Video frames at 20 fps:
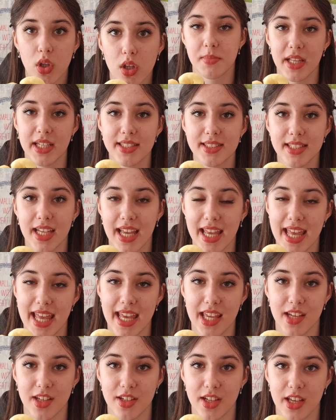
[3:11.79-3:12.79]
Plus, I
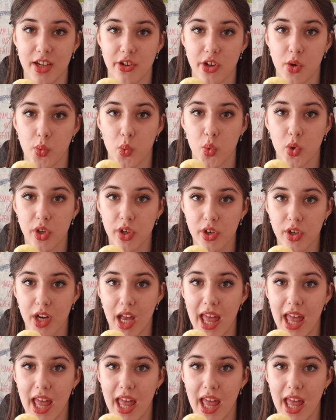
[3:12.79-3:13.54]
hated Aaron Warner,